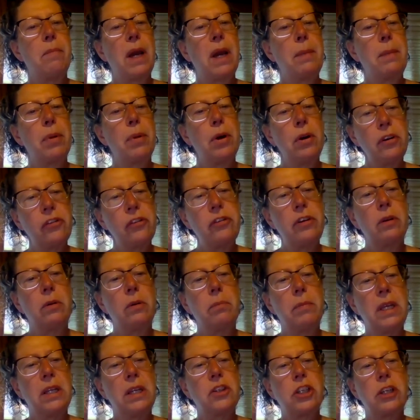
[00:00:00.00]
my personal
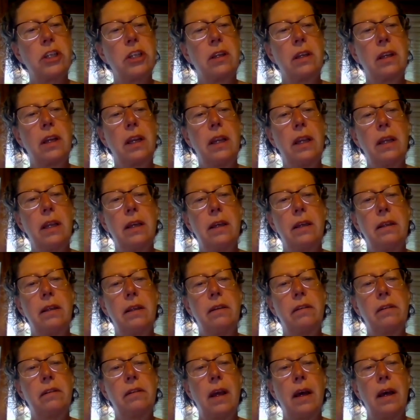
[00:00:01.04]
mission
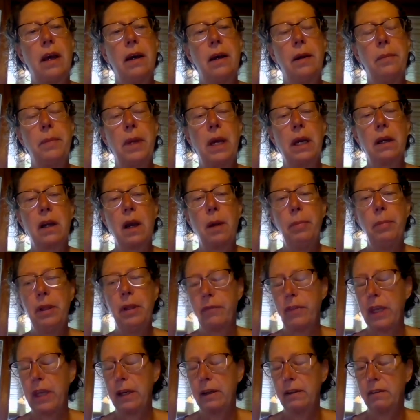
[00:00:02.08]
is um, a couple
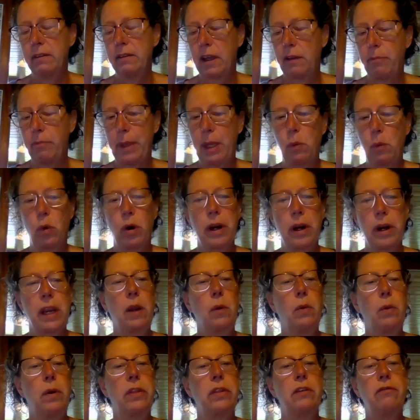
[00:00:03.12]
of things. I've been working
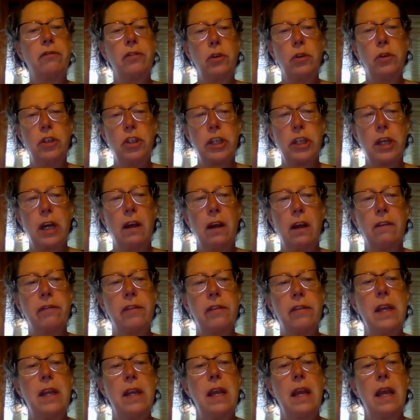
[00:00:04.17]
with the food shelf
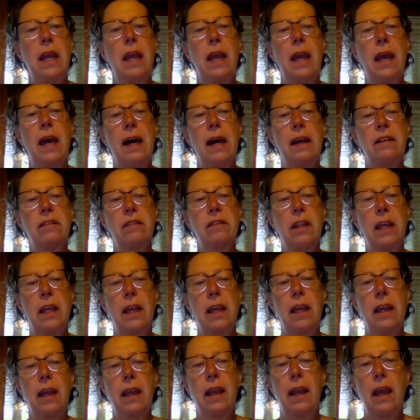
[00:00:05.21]
as
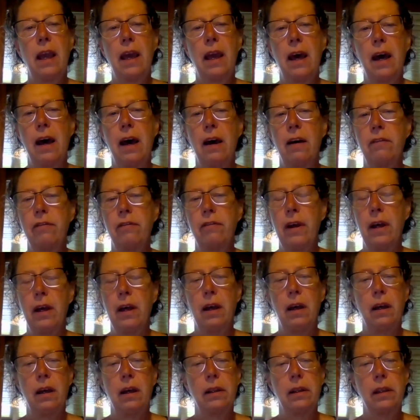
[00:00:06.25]
they have,
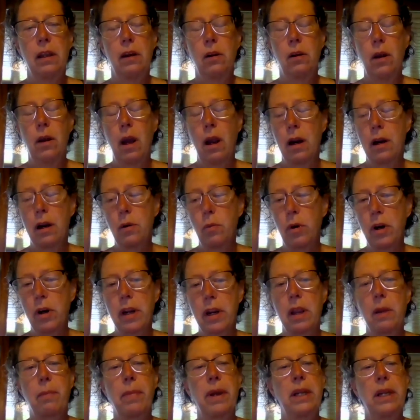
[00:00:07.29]
uh, you know, a
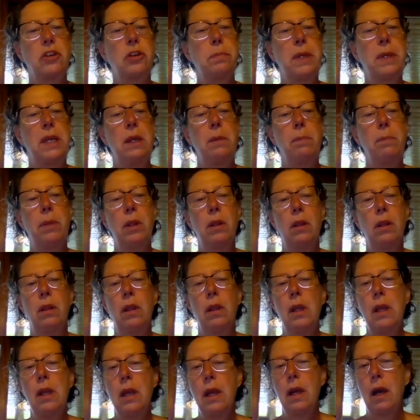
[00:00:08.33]
hardworking bunch of
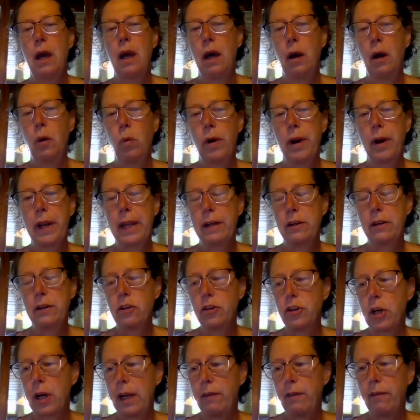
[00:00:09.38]
people uh, working to
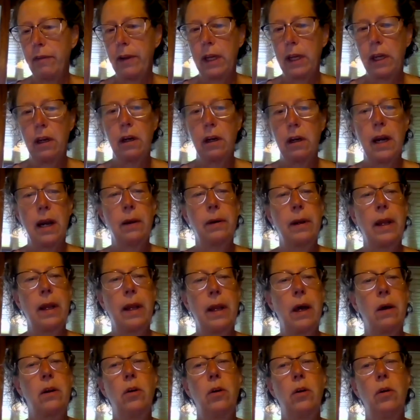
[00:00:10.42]
try to figure out
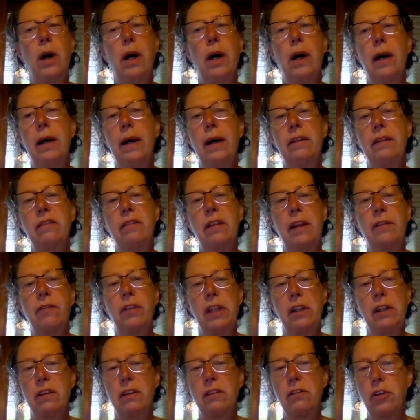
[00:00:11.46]
how to uh,
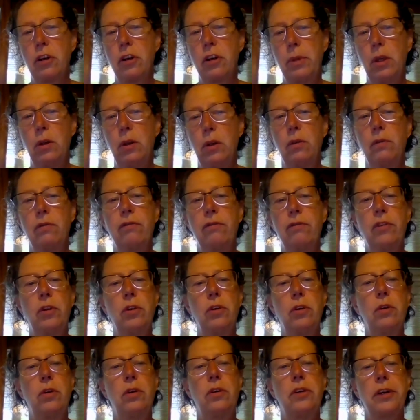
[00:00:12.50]
safely distribute
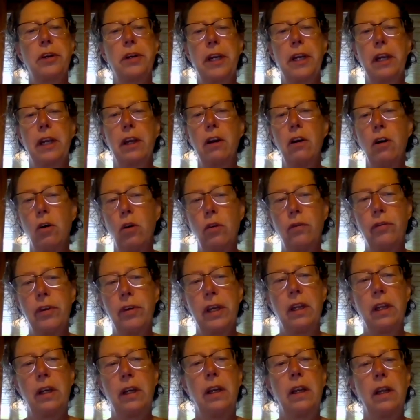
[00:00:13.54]
food during
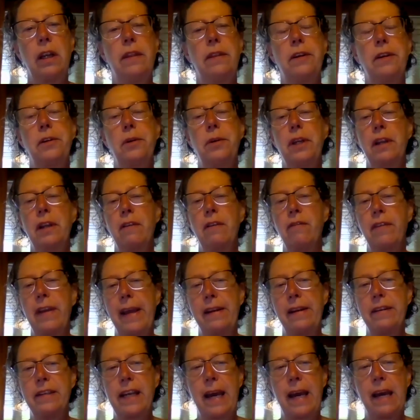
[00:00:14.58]
COVID, and they're doing a
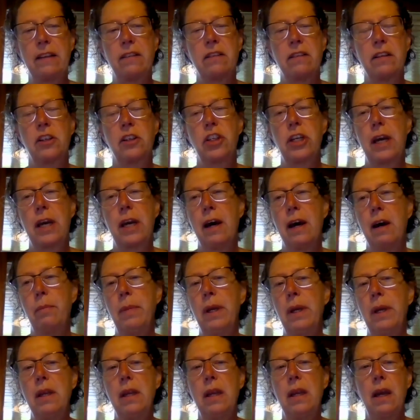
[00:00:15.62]
fantastic job.
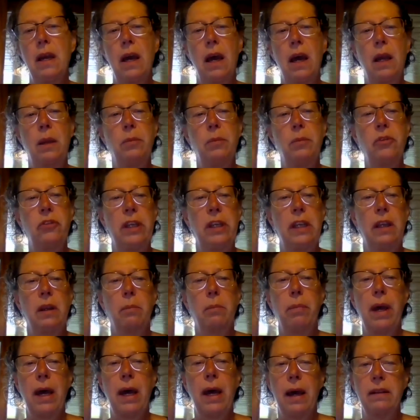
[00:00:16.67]
I'm seeing
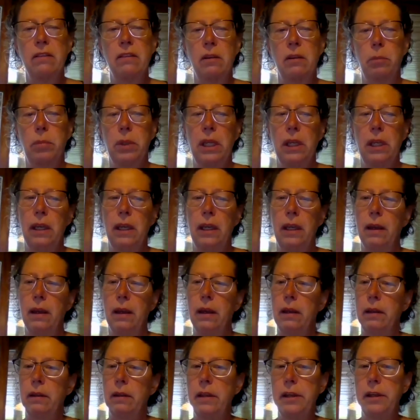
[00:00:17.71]
possibly
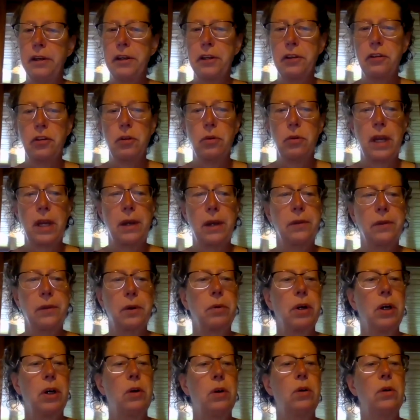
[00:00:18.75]
a year or two down the
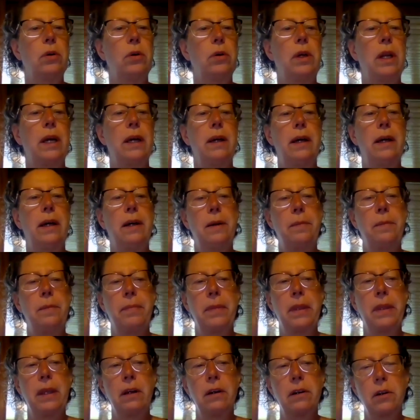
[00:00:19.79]
road,
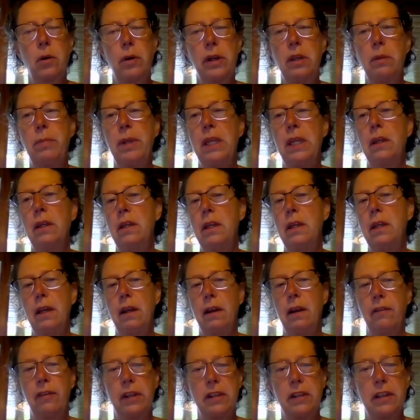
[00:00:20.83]
um, they're going to be in
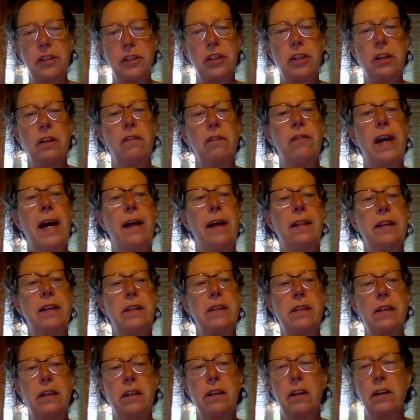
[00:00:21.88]
need of additional
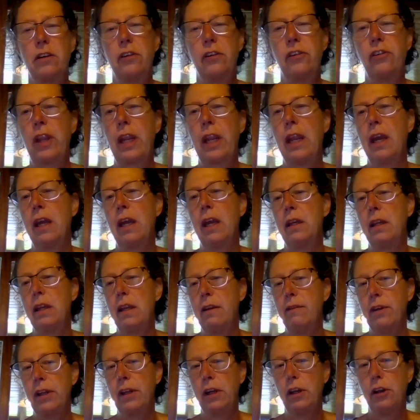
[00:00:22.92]
volunteers and
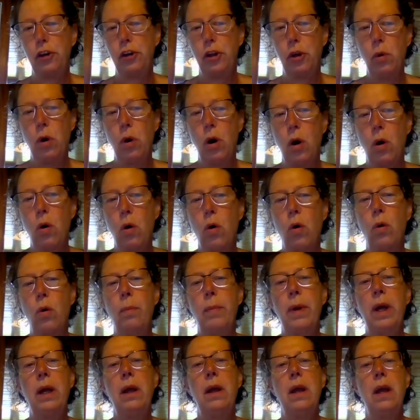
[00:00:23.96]
even a new
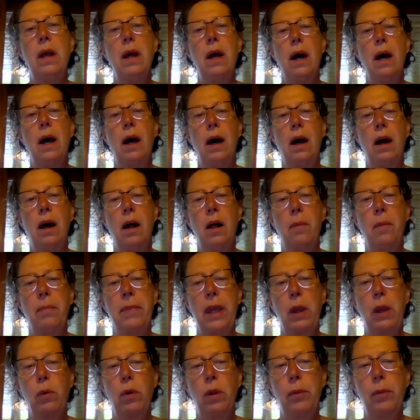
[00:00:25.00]
home. Um,
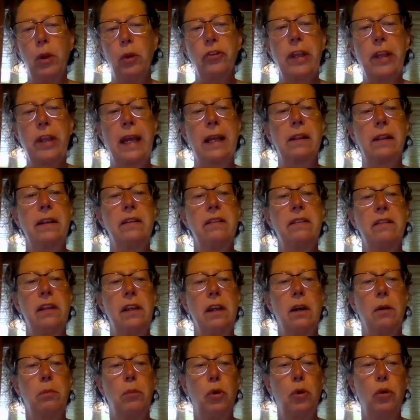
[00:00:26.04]
they will most likely see
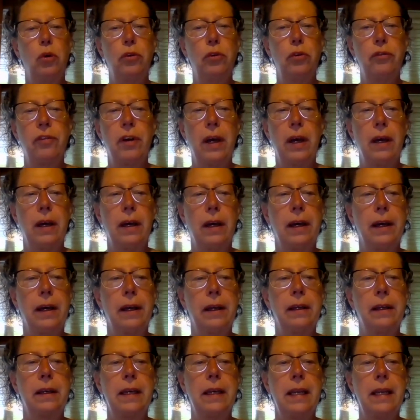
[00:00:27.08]
a move
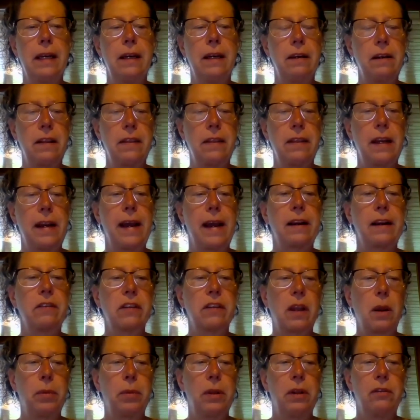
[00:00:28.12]
uh, needed in the next
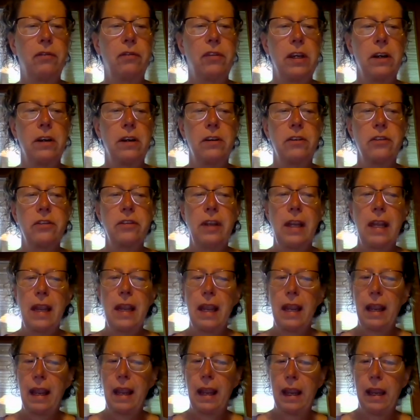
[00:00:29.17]
couple of years.
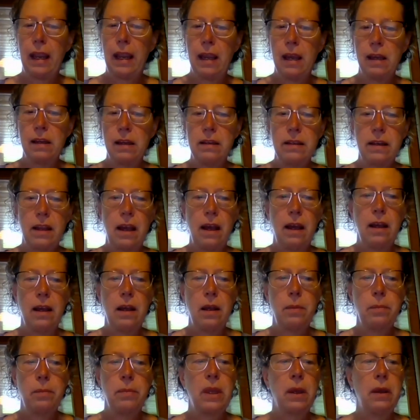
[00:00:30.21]
And
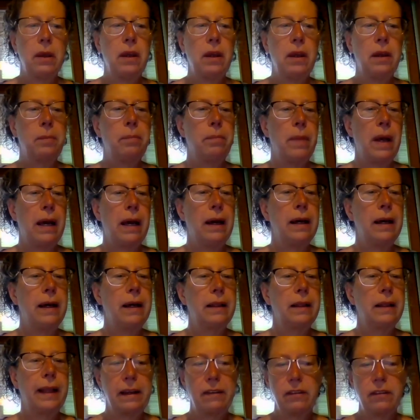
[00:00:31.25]
um, the uh,
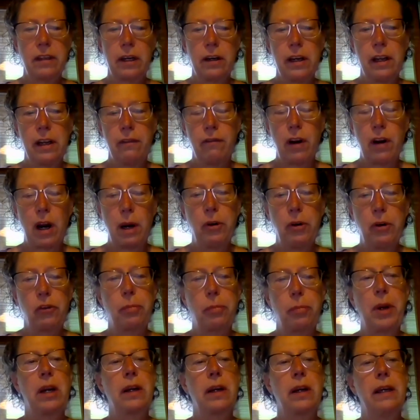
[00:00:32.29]
Lakes Area Farmers
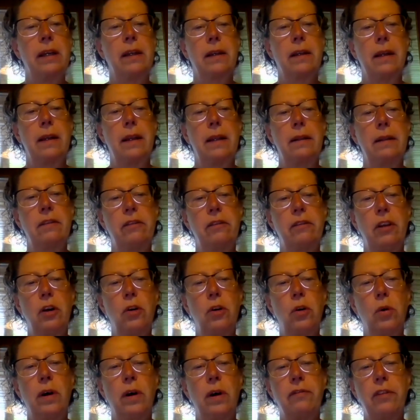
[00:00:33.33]
Market.
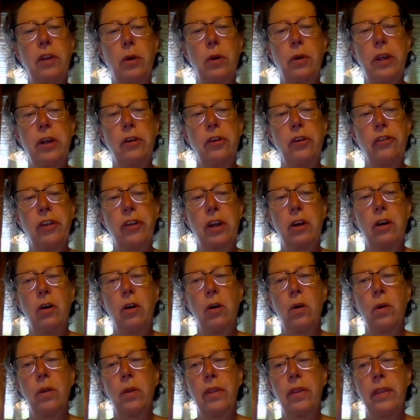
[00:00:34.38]
So, a few years
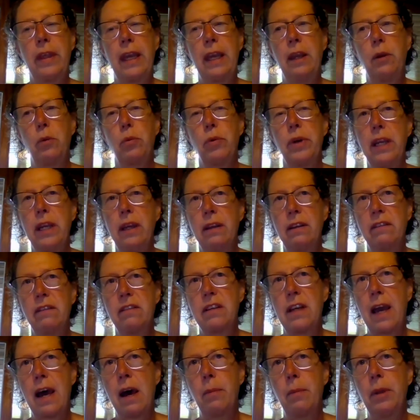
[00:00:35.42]
ago, they
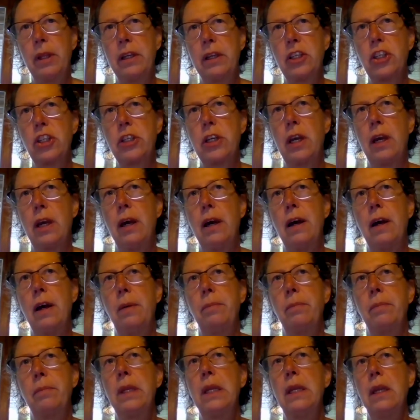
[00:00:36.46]
reestablished
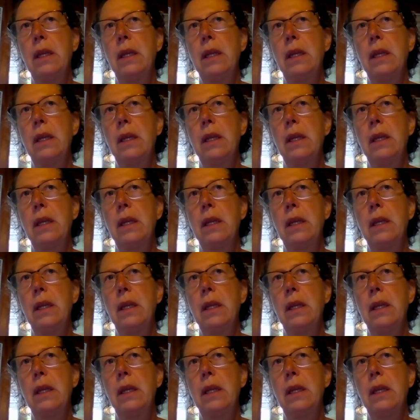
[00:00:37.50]
um,